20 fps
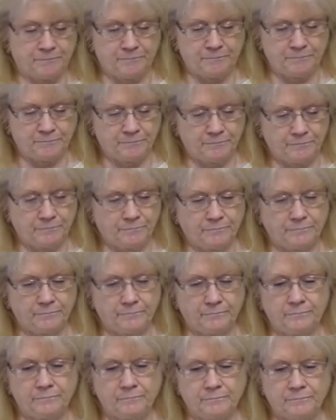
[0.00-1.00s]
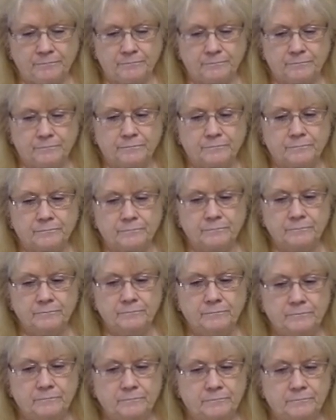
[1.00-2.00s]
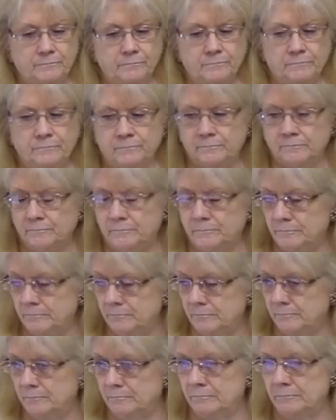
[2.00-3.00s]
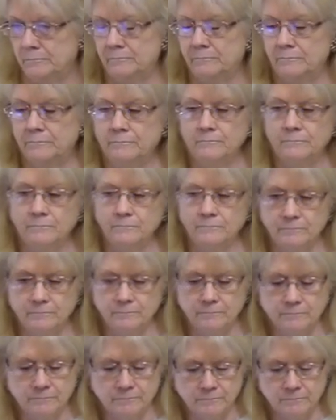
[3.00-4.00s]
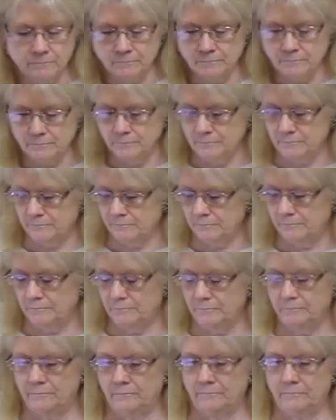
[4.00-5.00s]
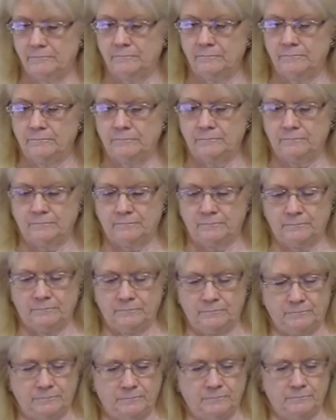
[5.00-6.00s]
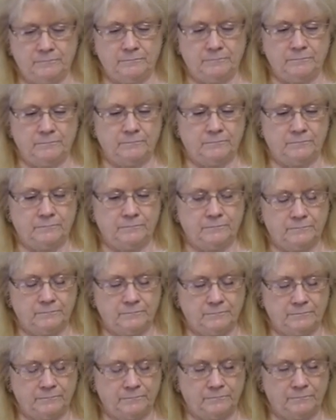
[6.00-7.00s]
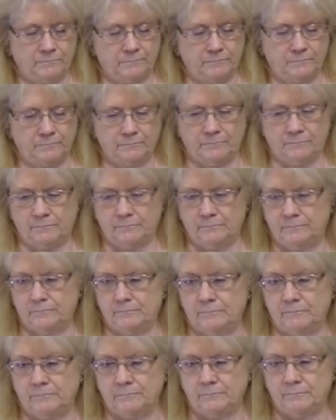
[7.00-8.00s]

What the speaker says: [no speech]